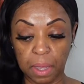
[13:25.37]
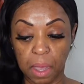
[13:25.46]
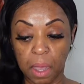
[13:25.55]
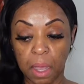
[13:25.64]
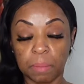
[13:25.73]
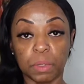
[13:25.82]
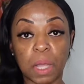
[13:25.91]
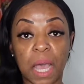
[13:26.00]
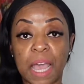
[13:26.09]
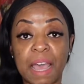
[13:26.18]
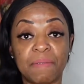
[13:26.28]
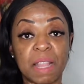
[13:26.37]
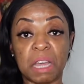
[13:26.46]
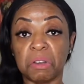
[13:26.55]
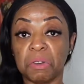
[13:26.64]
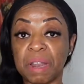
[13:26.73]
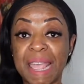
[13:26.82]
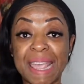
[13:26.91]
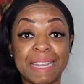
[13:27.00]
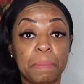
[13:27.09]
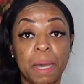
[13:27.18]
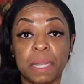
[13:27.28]
I have not heard
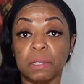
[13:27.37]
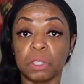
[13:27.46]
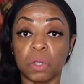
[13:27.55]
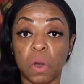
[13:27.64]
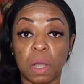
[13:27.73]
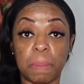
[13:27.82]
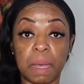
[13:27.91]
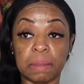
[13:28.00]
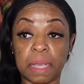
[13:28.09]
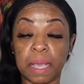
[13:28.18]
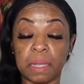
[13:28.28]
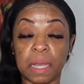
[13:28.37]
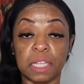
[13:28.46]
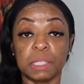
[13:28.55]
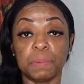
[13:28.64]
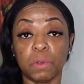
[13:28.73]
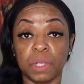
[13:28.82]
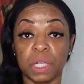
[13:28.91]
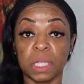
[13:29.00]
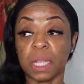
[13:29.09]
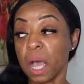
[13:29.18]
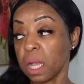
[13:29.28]
anybody else talk about that. I spoke to the
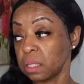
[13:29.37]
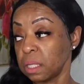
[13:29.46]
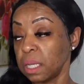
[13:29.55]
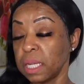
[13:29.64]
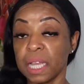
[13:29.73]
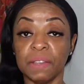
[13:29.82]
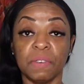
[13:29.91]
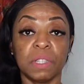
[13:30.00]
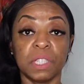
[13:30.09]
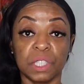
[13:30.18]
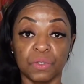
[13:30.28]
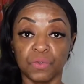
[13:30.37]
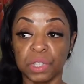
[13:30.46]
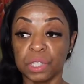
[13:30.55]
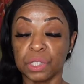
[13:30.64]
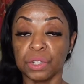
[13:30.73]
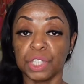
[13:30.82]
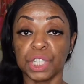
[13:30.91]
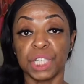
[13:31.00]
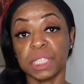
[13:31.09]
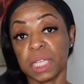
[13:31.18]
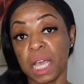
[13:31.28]
doctor and I even did some research. It
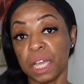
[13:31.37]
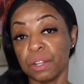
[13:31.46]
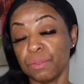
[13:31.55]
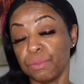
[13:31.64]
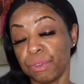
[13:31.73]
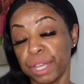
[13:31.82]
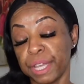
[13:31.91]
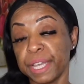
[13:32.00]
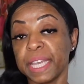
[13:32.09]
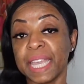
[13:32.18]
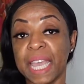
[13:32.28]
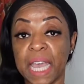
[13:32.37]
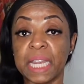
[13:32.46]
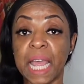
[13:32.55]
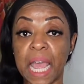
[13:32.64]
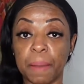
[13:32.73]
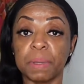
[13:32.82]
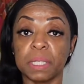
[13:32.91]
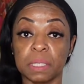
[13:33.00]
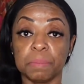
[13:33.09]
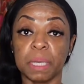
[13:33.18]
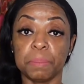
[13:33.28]
is kind of rare. It can happen
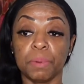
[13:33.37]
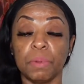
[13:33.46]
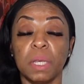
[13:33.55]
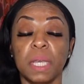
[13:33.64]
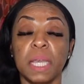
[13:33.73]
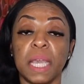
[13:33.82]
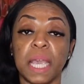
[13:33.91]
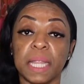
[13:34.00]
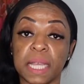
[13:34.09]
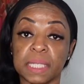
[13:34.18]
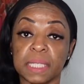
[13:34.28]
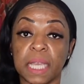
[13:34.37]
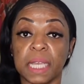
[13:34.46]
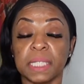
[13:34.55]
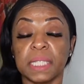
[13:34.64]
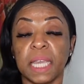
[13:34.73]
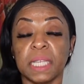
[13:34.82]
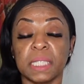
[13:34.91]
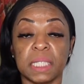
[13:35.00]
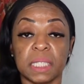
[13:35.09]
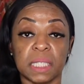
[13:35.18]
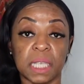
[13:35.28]
to people. And they say it could take
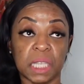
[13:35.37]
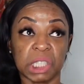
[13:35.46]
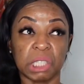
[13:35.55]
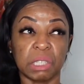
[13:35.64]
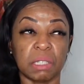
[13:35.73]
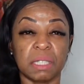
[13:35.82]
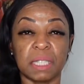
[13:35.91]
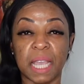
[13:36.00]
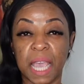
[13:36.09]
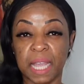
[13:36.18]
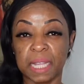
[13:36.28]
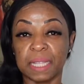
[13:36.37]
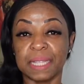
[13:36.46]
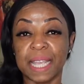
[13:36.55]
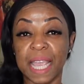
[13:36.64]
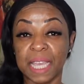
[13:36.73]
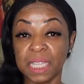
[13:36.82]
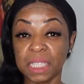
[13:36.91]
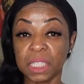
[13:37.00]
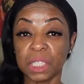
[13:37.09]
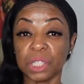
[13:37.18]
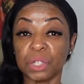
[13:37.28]
6 to 10
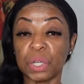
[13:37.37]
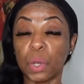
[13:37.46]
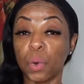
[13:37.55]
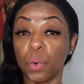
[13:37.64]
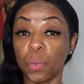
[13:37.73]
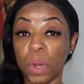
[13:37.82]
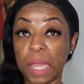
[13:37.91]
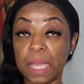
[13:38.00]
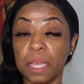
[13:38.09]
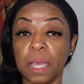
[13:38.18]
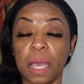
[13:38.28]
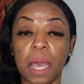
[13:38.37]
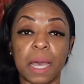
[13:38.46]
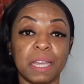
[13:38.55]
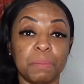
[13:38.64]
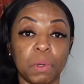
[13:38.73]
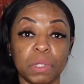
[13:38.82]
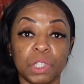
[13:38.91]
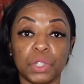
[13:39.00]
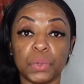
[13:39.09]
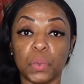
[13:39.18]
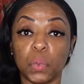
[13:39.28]
days to go away. I am only
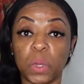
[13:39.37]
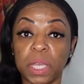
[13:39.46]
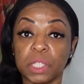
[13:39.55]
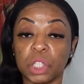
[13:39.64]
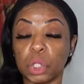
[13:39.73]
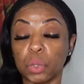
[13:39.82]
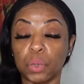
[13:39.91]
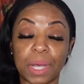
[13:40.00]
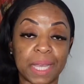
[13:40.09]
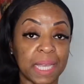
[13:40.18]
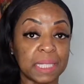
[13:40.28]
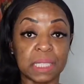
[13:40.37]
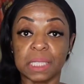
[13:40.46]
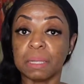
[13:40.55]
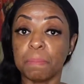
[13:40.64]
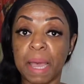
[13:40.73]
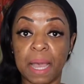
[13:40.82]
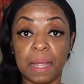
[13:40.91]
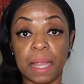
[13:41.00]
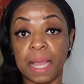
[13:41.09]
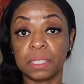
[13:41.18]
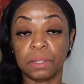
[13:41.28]
2 weeks, so I guess this is the
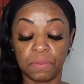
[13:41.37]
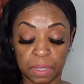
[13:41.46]
backlash of